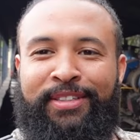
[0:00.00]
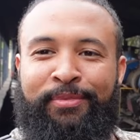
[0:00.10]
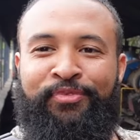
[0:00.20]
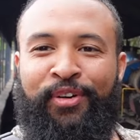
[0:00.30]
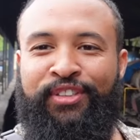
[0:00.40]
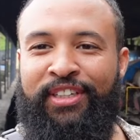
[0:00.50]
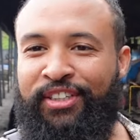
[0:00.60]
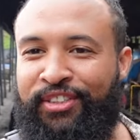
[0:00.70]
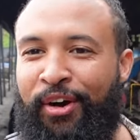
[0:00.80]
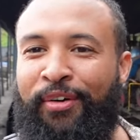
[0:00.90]
some
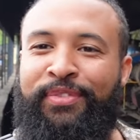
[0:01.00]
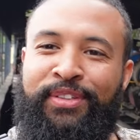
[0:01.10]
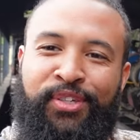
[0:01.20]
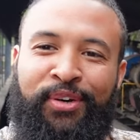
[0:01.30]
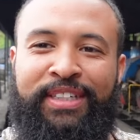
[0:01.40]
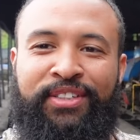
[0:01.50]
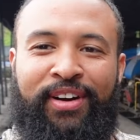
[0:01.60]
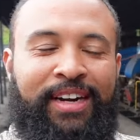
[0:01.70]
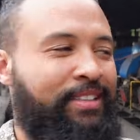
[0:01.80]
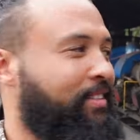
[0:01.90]
footage of the toy
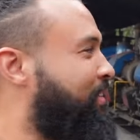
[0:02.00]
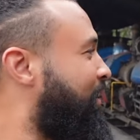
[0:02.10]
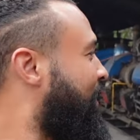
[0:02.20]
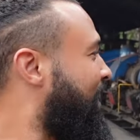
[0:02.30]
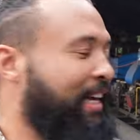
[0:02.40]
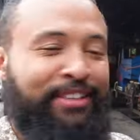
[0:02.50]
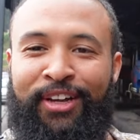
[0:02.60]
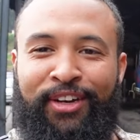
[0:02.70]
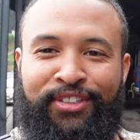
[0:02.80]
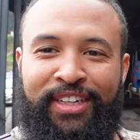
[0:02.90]
trains in
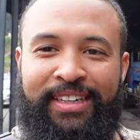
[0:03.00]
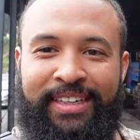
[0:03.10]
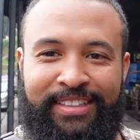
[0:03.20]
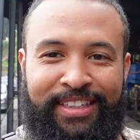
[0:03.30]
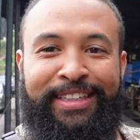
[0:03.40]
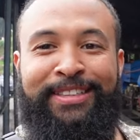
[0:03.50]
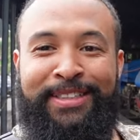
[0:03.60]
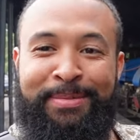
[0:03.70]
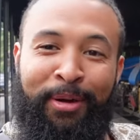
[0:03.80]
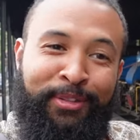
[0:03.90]
Darjeeling. So this is
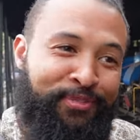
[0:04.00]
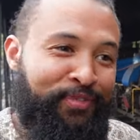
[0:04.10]
the most